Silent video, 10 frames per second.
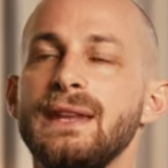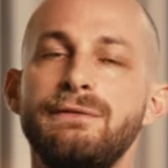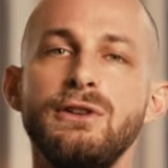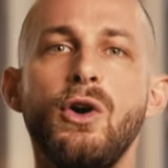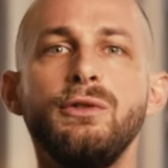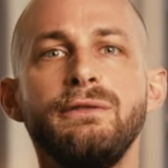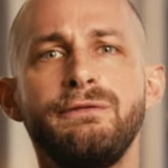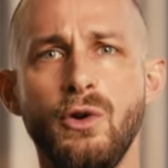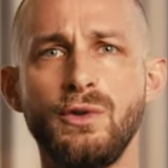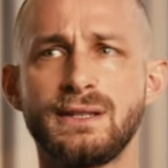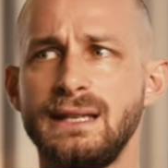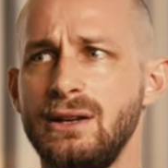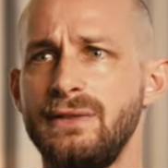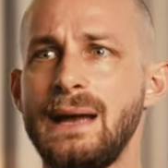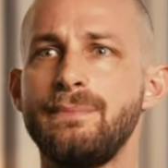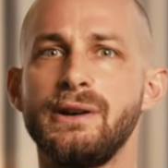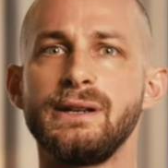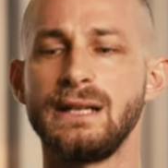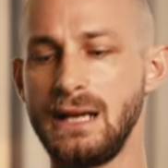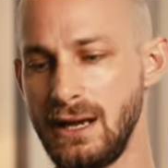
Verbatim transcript: if you're only focusing on that part,